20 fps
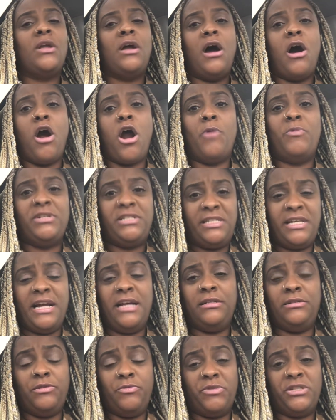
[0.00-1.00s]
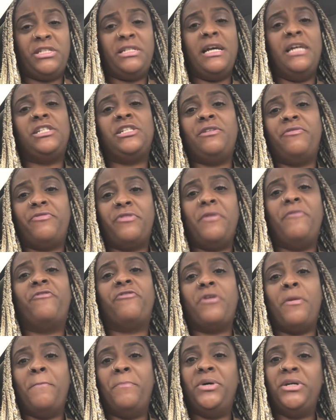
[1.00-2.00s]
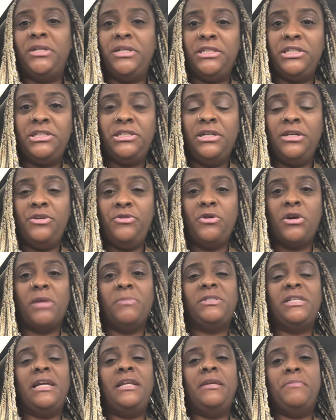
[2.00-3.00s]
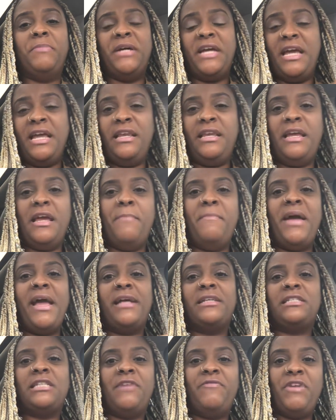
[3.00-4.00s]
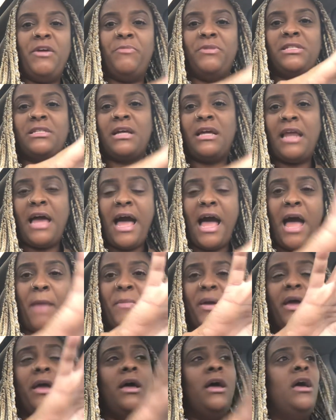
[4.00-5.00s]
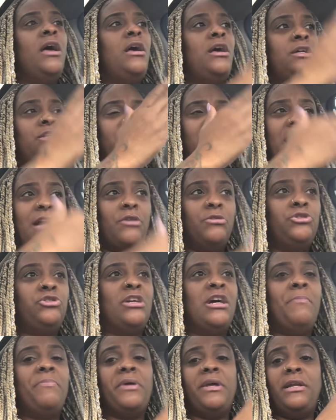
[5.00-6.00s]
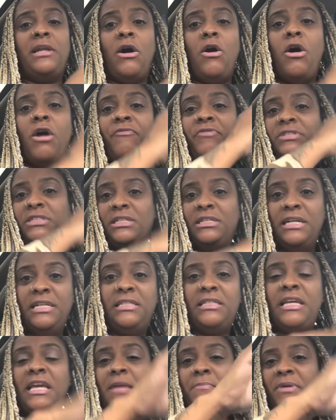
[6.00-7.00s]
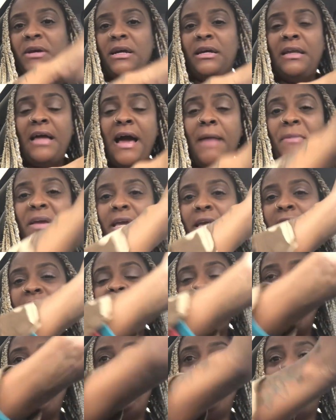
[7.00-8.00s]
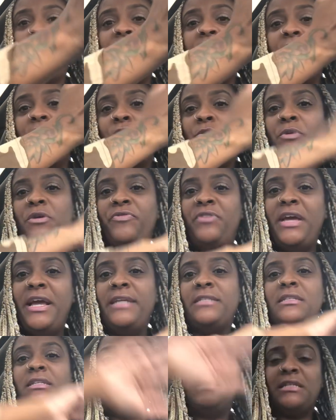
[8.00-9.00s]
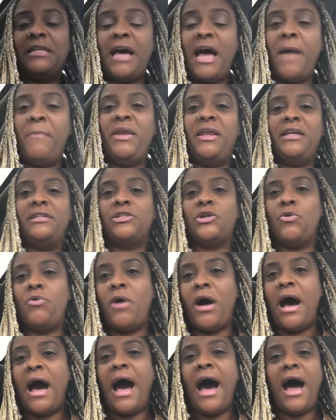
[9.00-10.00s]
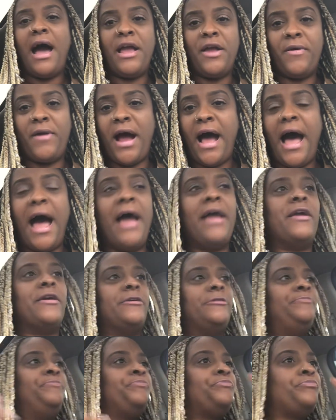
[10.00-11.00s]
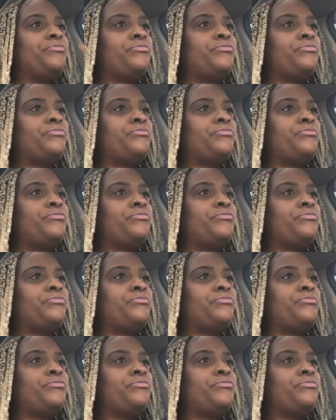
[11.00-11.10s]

the recession from Bush. You know what I'm saying? But he did make stuff. It was climbing. Donald Trump in office is keeping climbing. He doing things, and it's climbing, and it's going higher and higher.